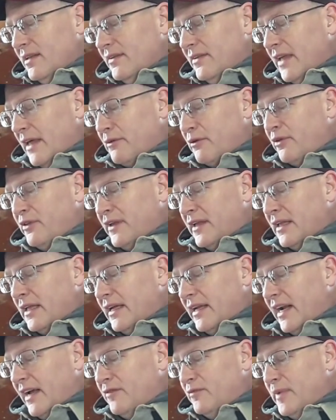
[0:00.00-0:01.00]
other thing
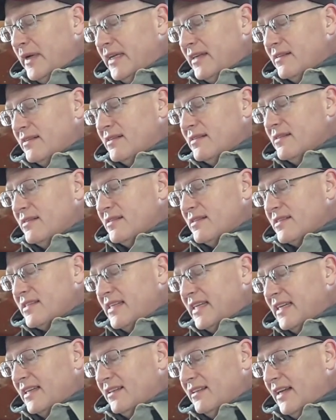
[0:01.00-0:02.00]
that I've been
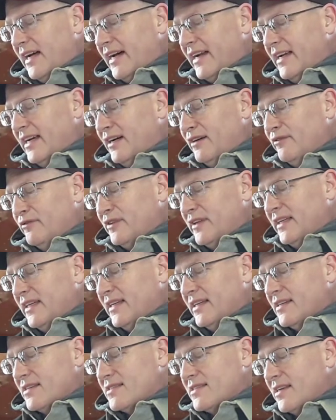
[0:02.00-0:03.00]
seeing a lot of
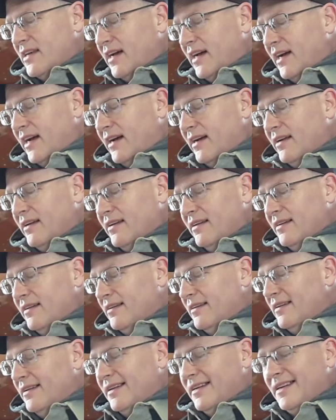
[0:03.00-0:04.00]
is
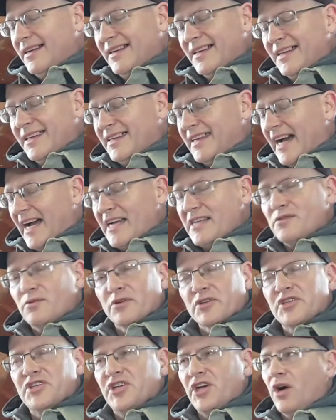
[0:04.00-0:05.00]
guys
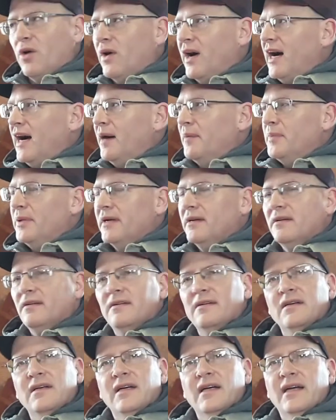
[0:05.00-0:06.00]
will show up
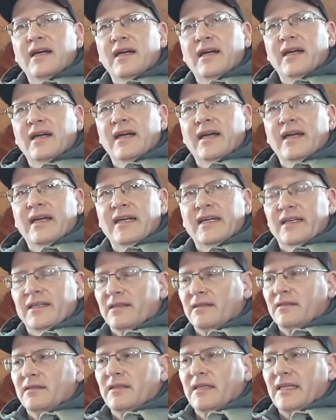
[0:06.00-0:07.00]

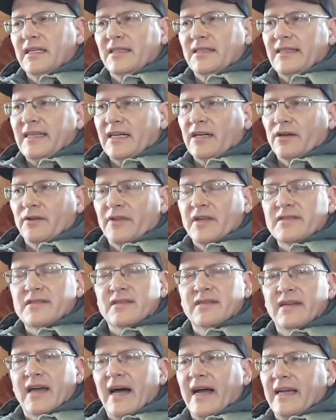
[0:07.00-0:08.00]
in gear
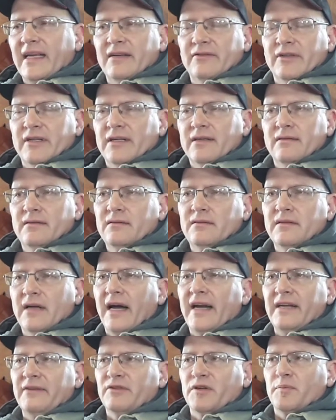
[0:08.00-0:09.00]
that's not even
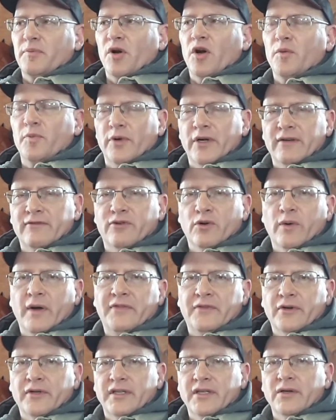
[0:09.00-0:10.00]
appropriate for
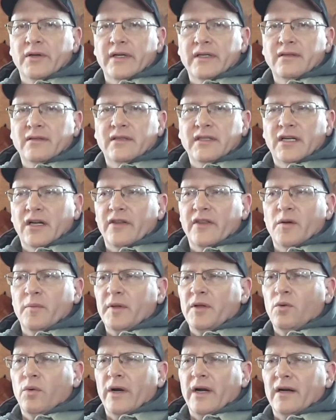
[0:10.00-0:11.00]
what they're doing. They'll
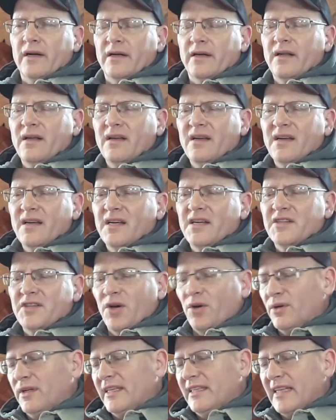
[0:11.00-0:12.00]
be wearing
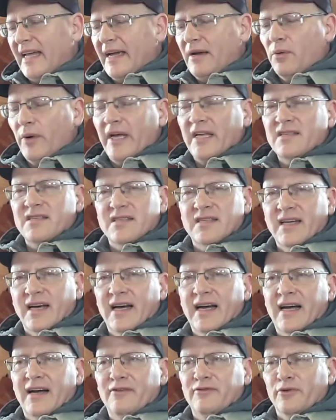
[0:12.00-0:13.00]
totally lightweight
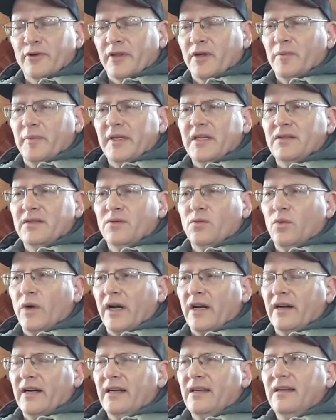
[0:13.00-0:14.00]
stuff, or they'll be
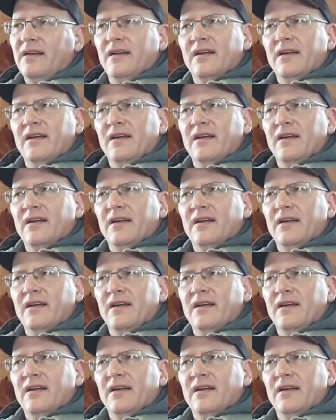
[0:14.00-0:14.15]
wearing,